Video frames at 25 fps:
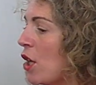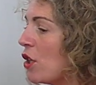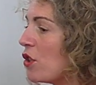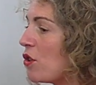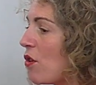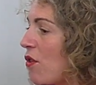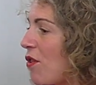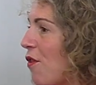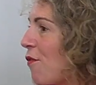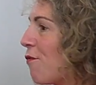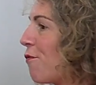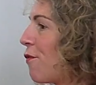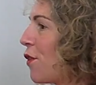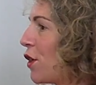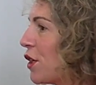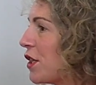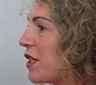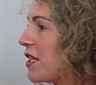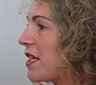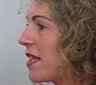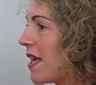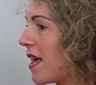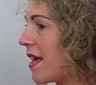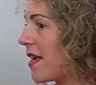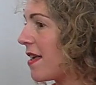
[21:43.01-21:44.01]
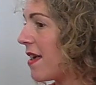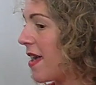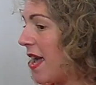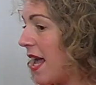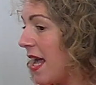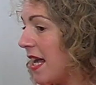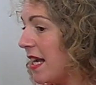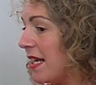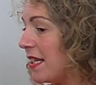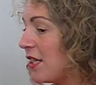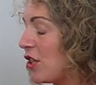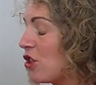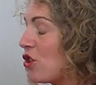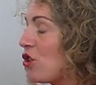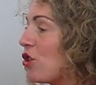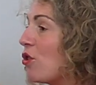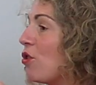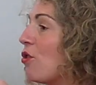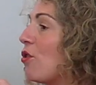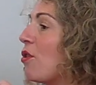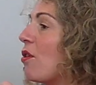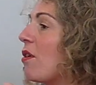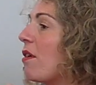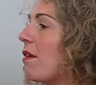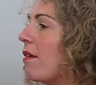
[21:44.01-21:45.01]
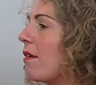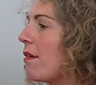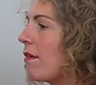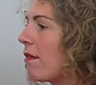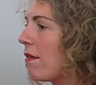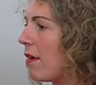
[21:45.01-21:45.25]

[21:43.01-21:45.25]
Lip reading: So the first thing is to